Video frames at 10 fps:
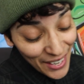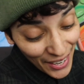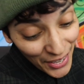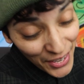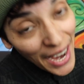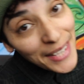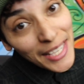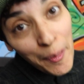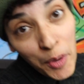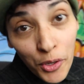All right, you guys,
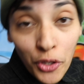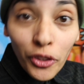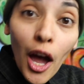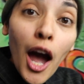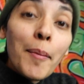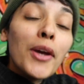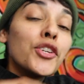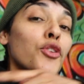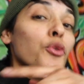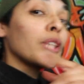tell me what you thought. Make
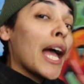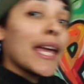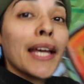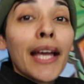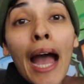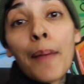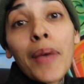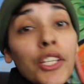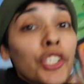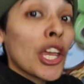sure you like,
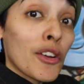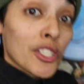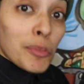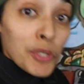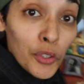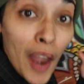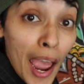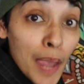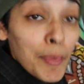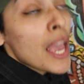comment, share, and
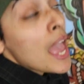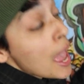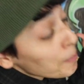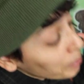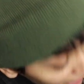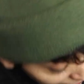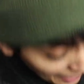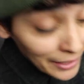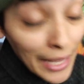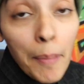subscribe. And please
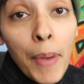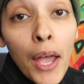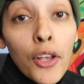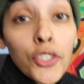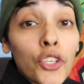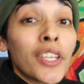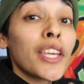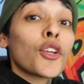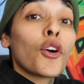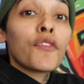hit that bell so you can
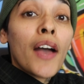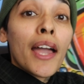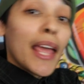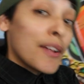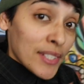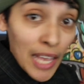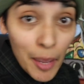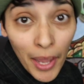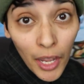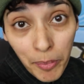get notified every
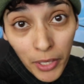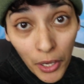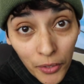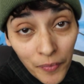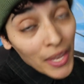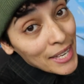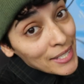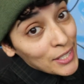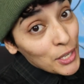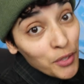time I upload.
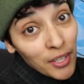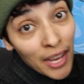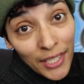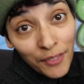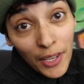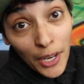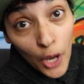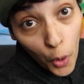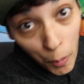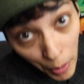See you in the next video.